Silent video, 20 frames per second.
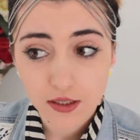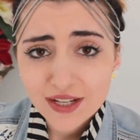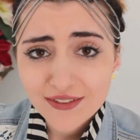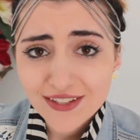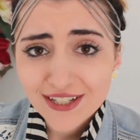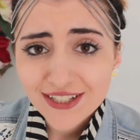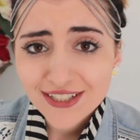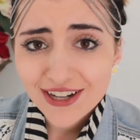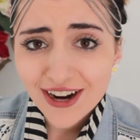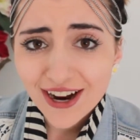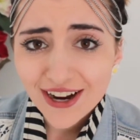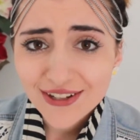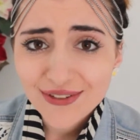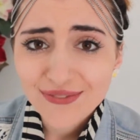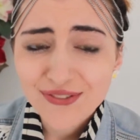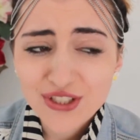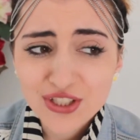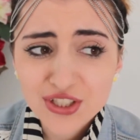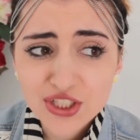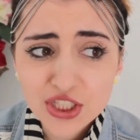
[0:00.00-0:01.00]
and then kind of
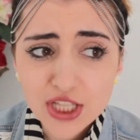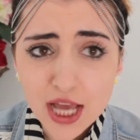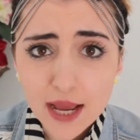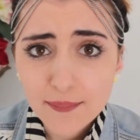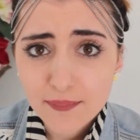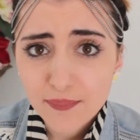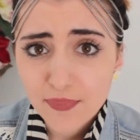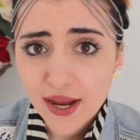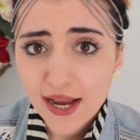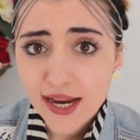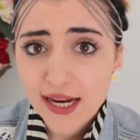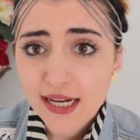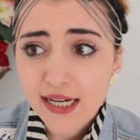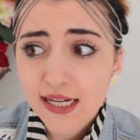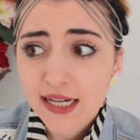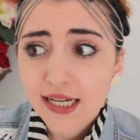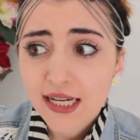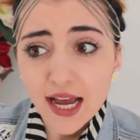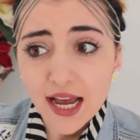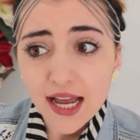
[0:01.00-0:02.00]
just sat back
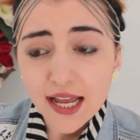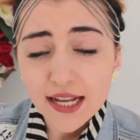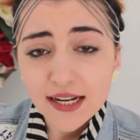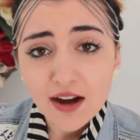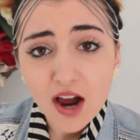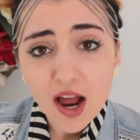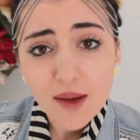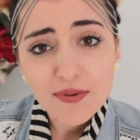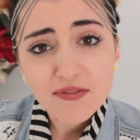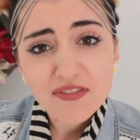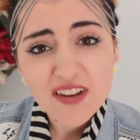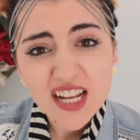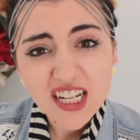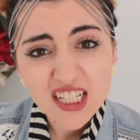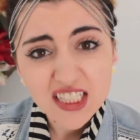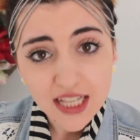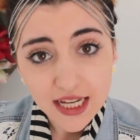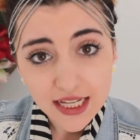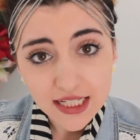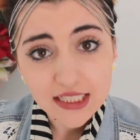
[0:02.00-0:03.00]
and
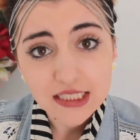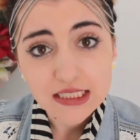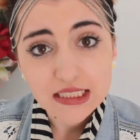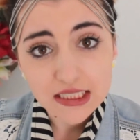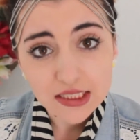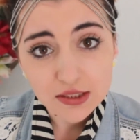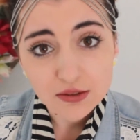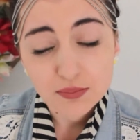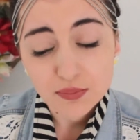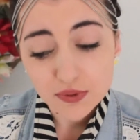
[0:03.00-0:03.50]
hyperventilated a little